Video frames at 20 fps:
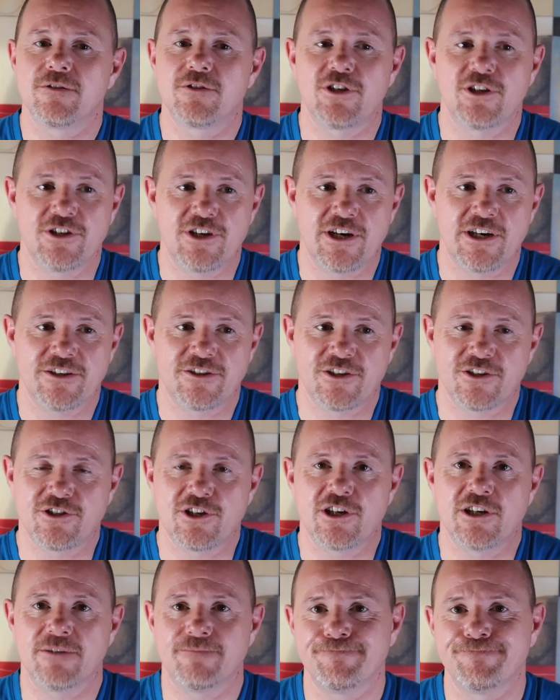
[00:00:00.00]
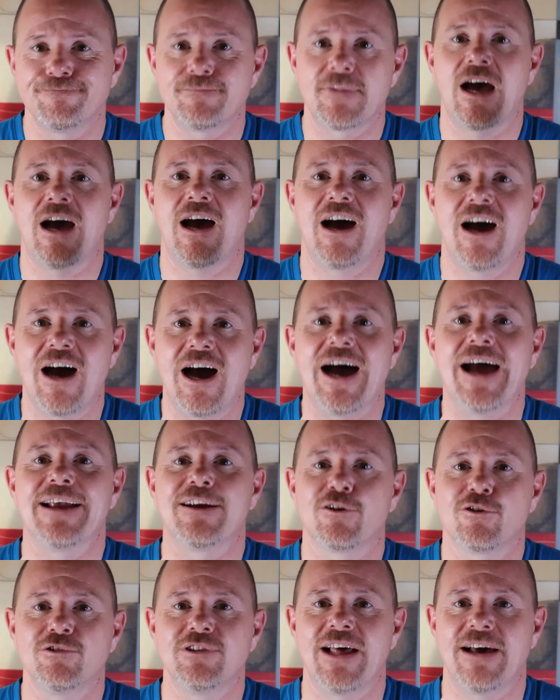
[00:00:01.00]
to the
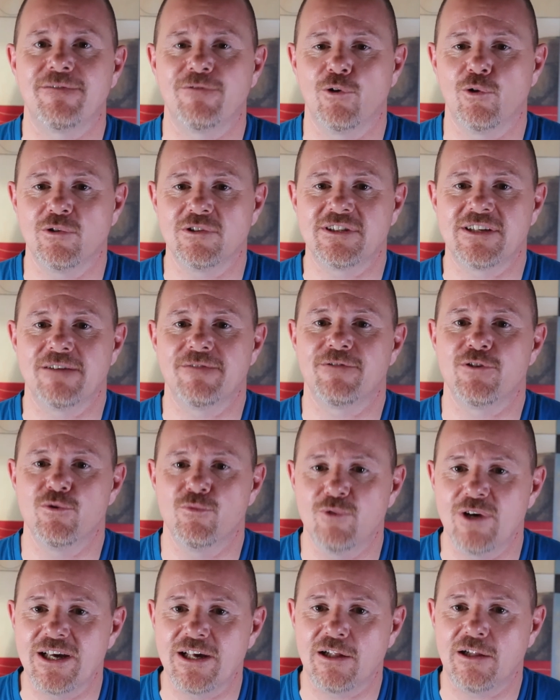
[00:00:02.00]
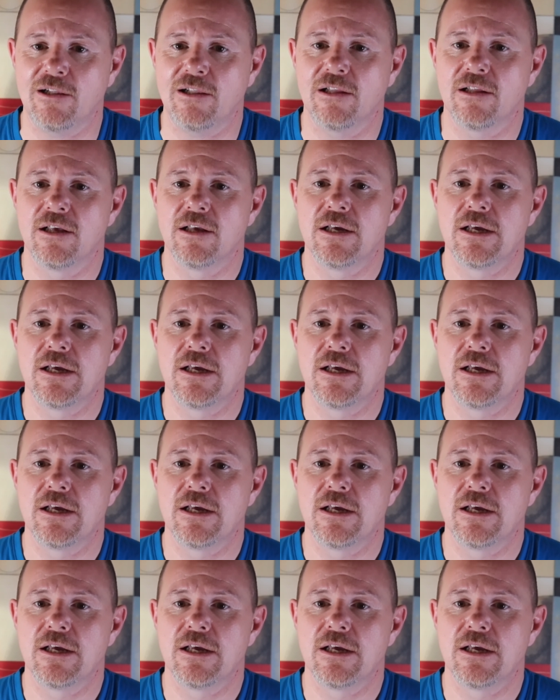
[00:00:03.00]
higher levels, if you will,